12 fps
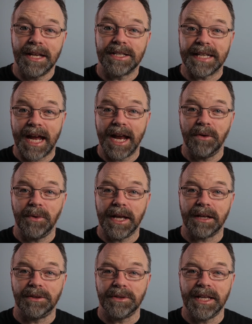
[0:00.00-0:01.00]
Today we
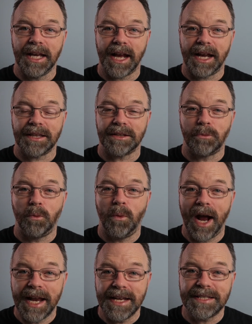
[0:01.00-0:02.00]
are looking at the
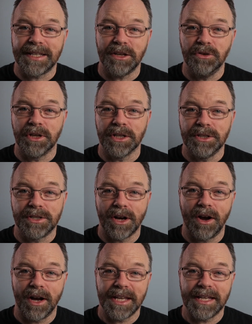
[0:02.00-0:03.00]
ways that you can
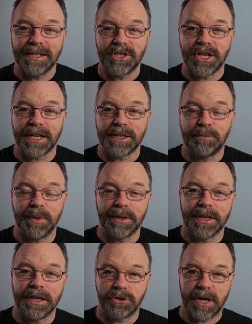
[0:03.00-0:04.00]
die in a
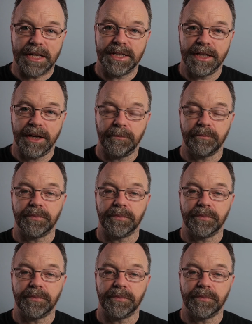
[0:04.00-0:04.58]
Shakespearean tragedy.